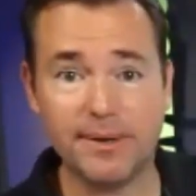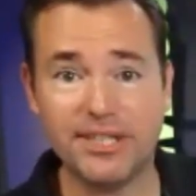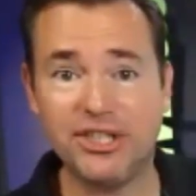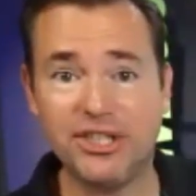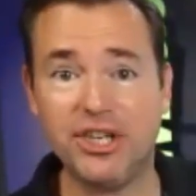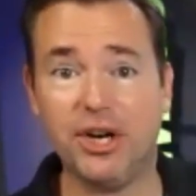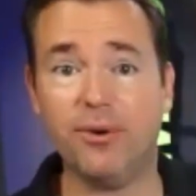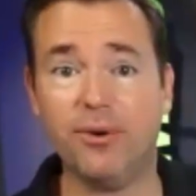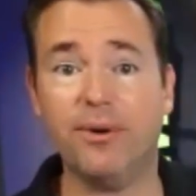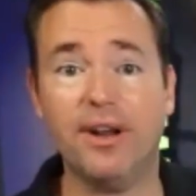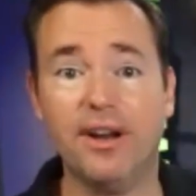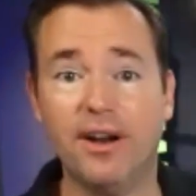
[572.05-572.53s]
we
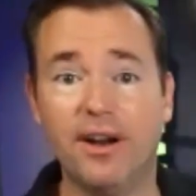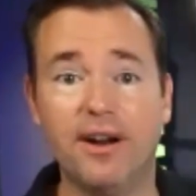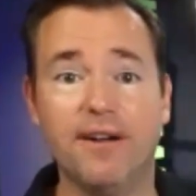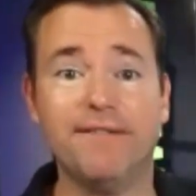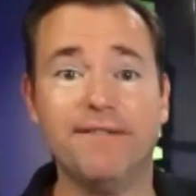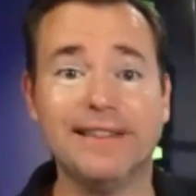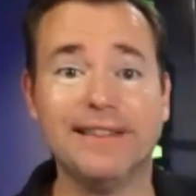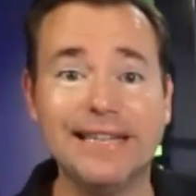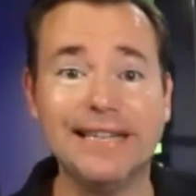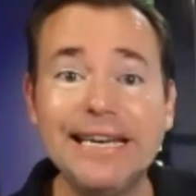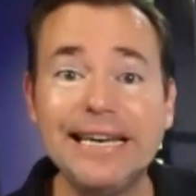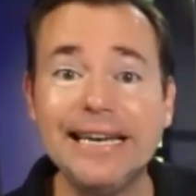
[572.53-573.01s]
generate
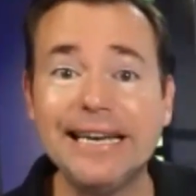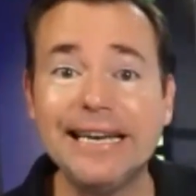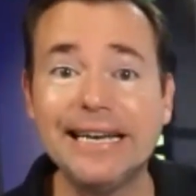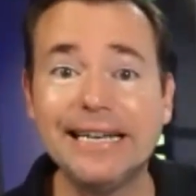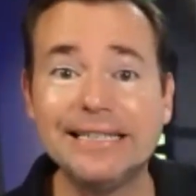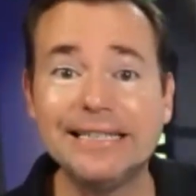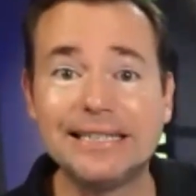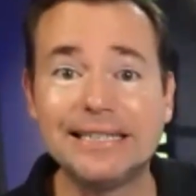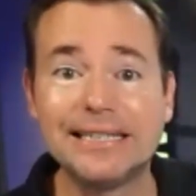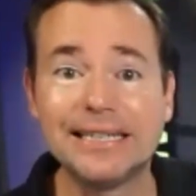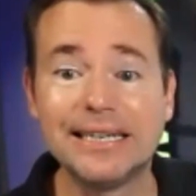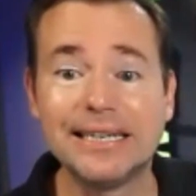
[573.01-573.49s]
enough
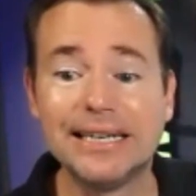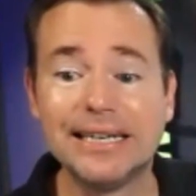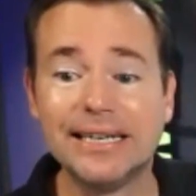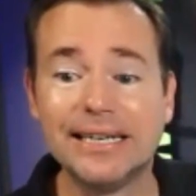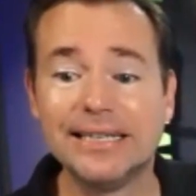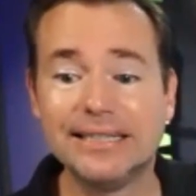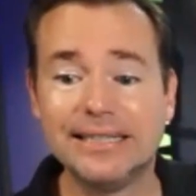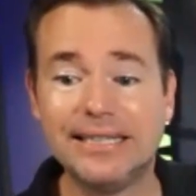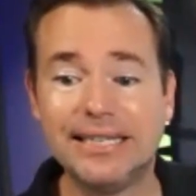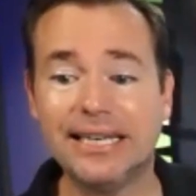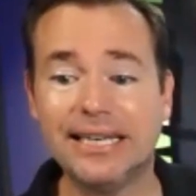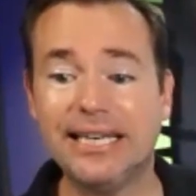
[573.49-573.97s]
leads
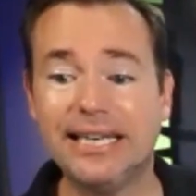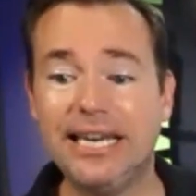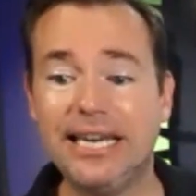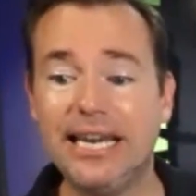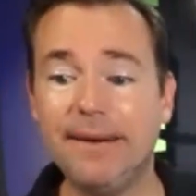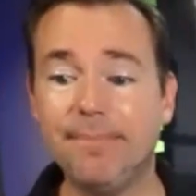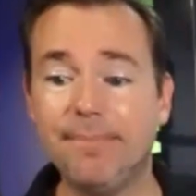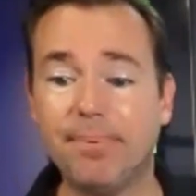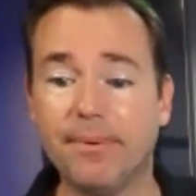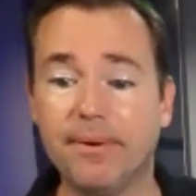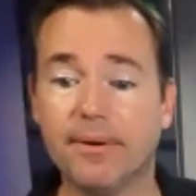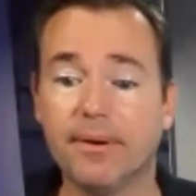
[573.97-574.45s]
to
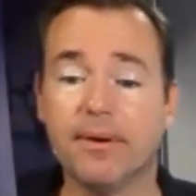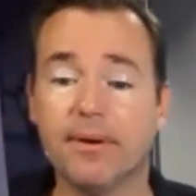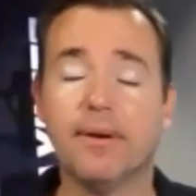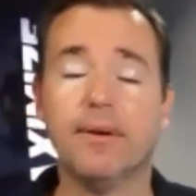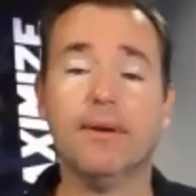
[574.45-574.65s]
keep